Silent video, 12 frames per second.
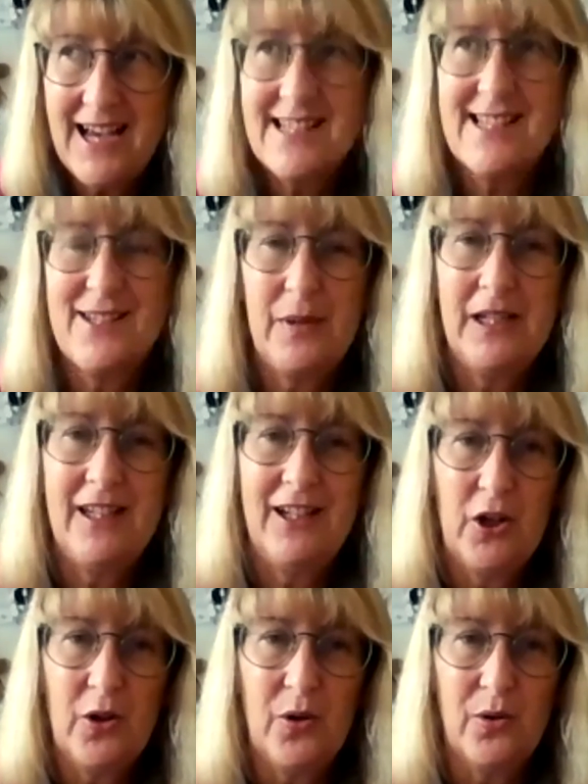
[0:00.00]
to be in
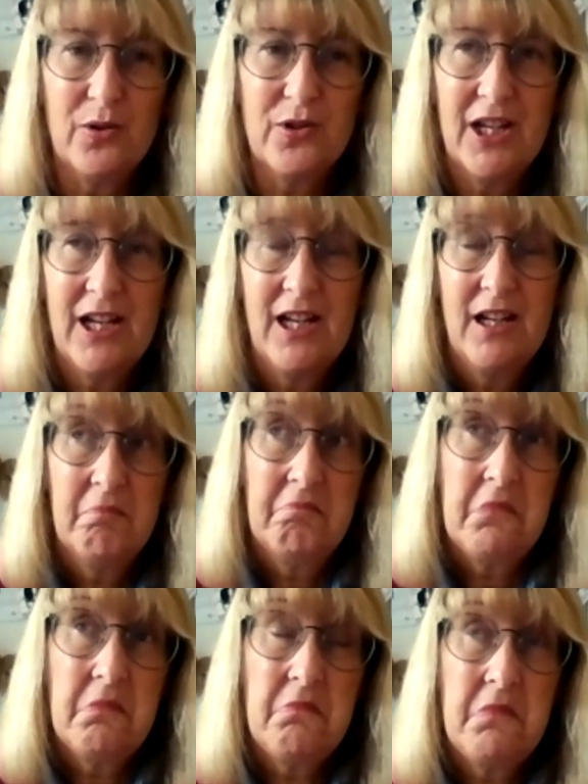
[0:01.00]
God.
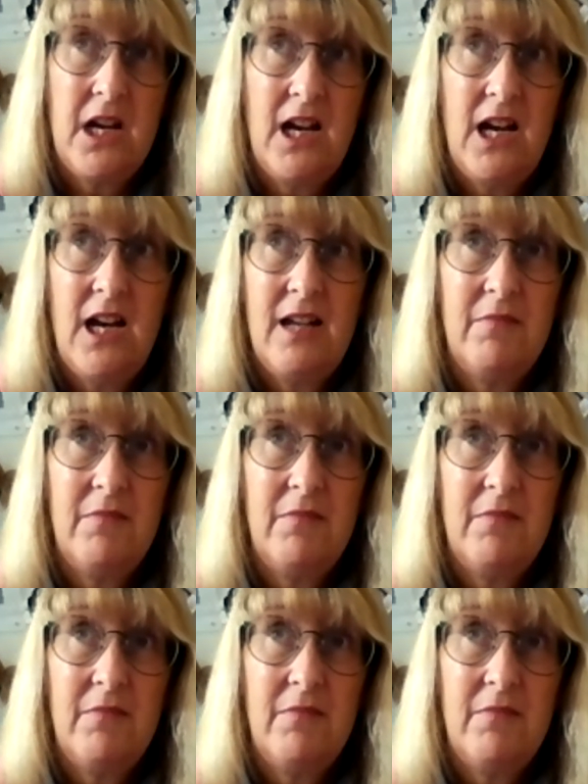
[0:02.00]
And,